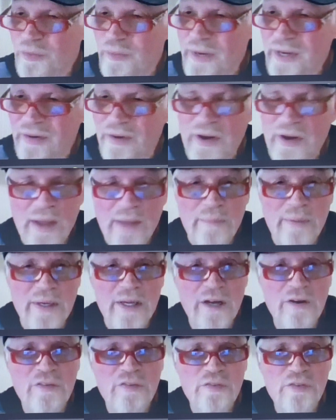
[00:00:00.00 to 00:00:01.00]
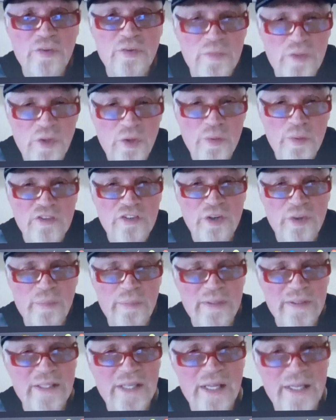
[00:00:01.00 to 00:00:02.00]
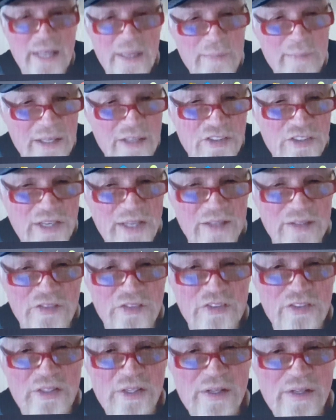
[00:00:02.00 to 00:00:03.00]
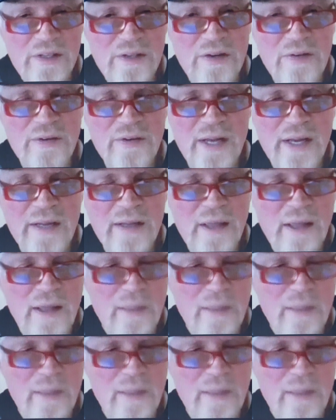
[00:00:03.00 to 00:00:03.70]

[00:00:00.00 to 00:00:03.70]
the radar. Mm-hmm. I got a few new ones here, but they make sense, okay?